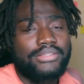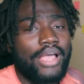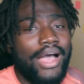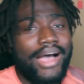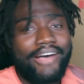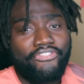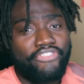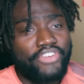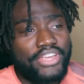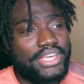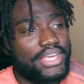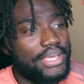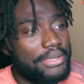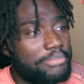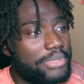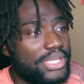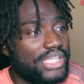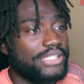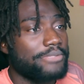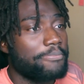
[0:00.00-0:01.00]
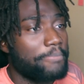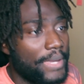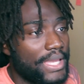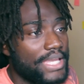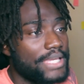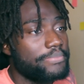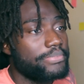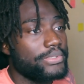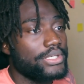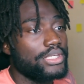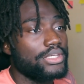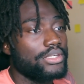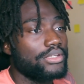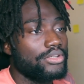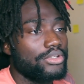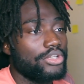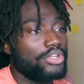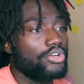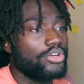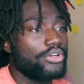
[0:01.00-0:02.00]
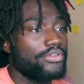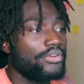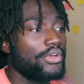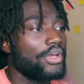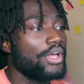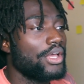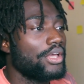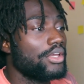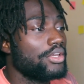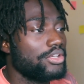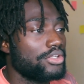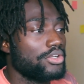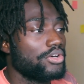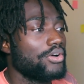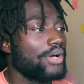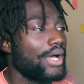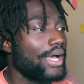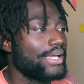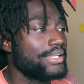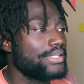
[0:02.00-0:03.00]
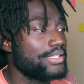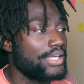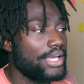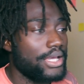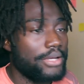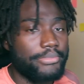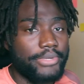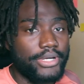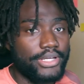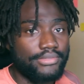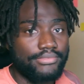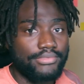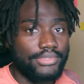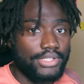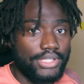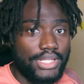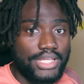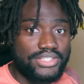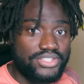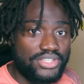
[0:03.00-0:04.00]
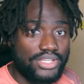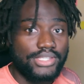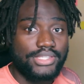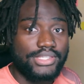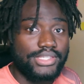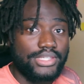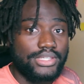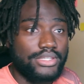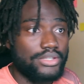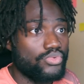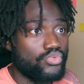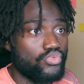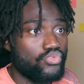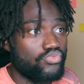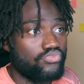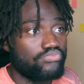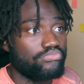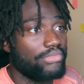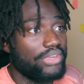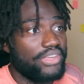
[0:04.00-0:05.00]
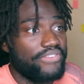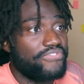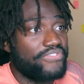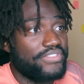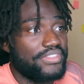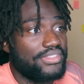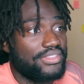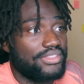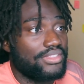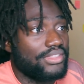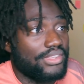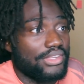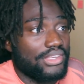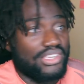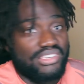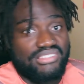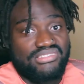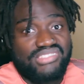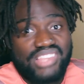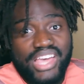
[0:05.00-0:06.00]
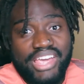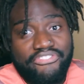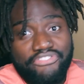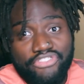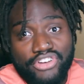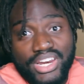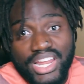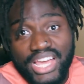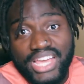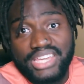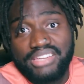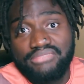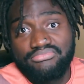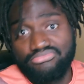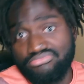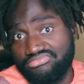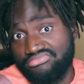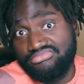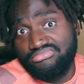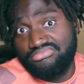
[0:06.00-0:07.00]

I think it means baby, you know. And yeah, man, let's just see if it is 9 for 9.